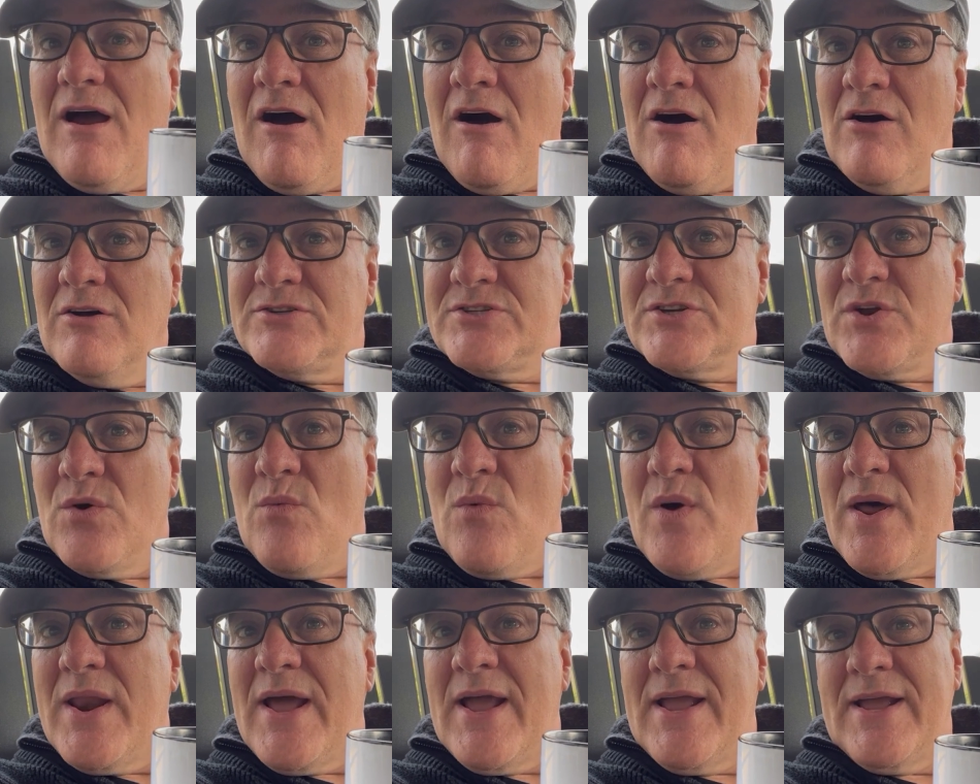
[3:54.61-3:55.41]
also
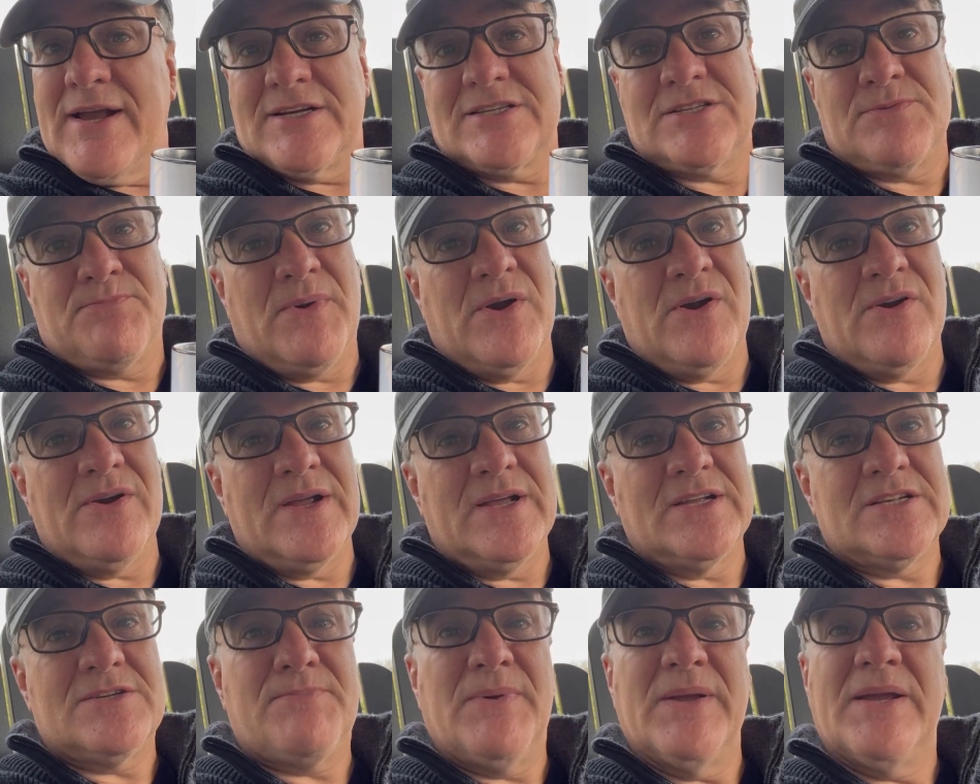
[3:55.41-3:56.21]
what I
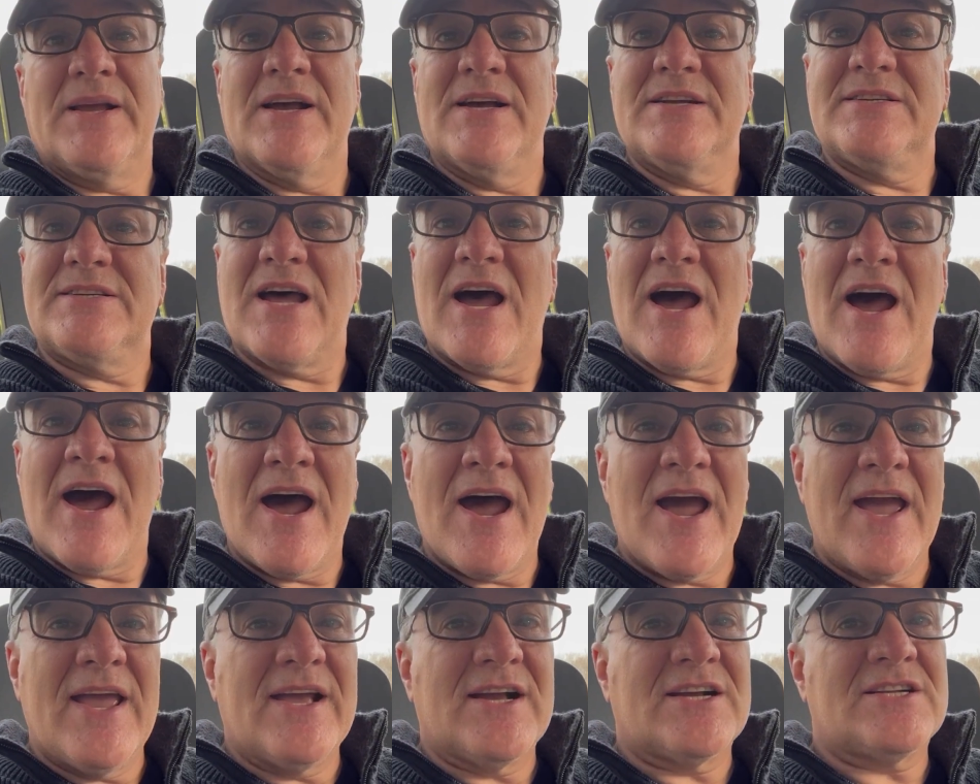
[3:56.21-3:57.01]
experienced, because
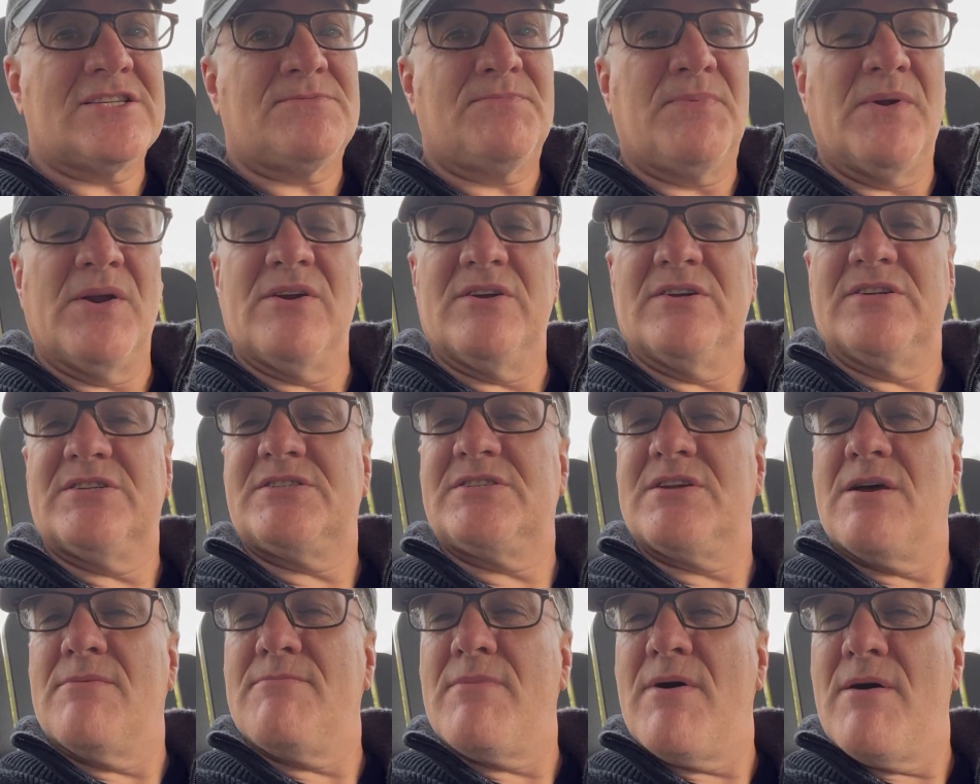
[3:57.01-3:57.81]
I
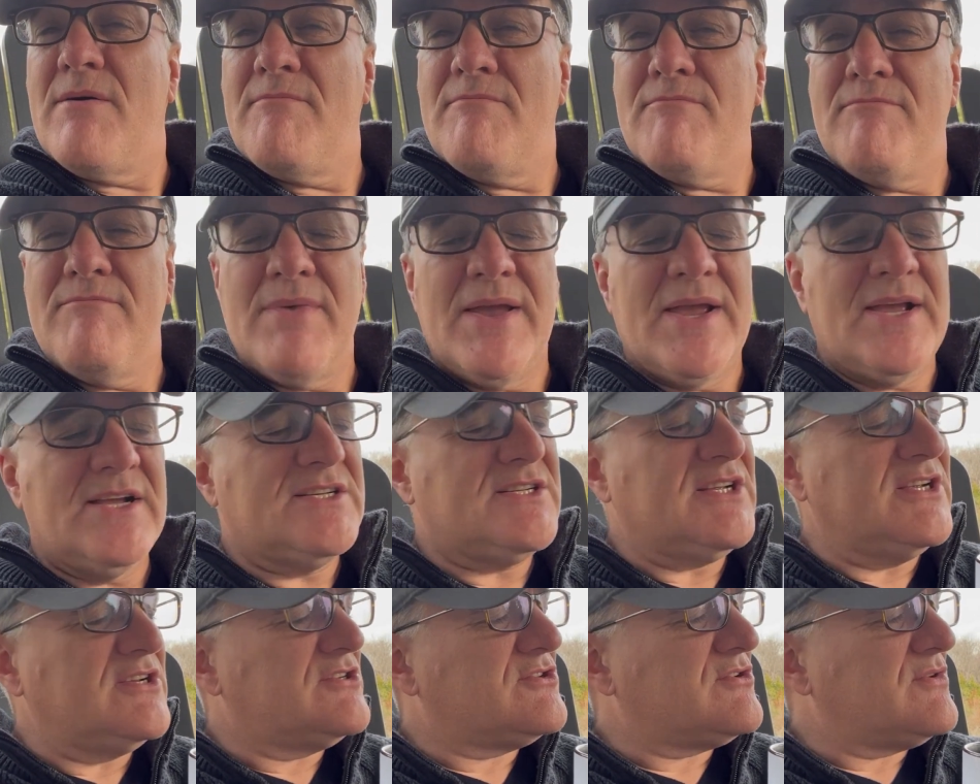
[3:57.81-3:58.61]
experienced some
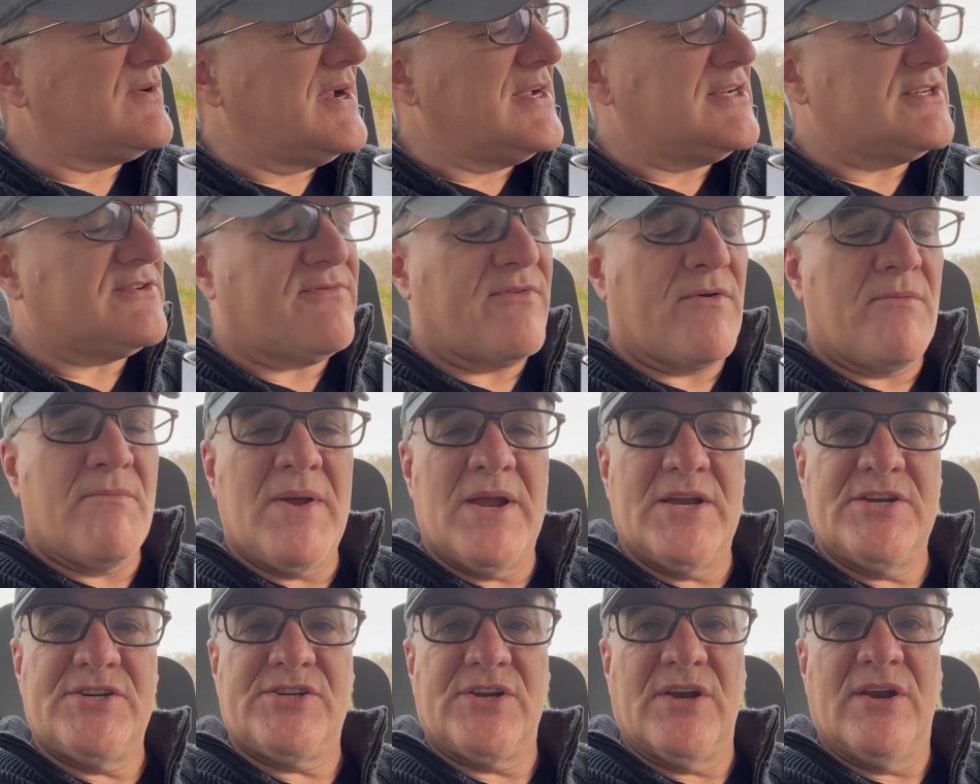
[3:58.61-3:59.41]
amazing
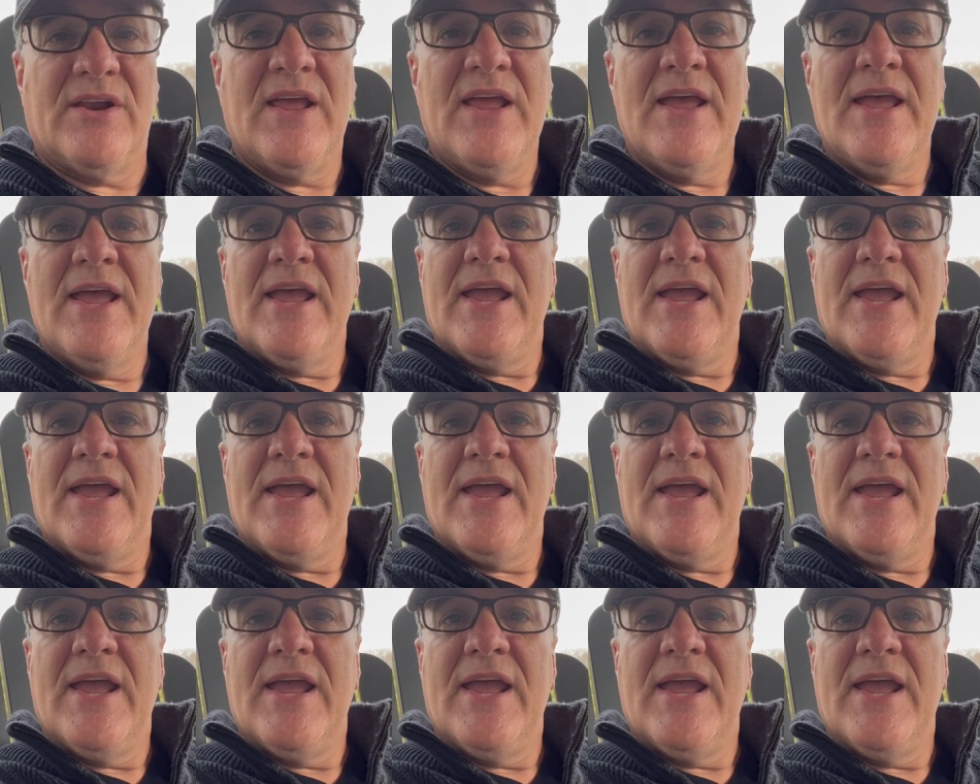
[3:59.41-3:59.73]
transformation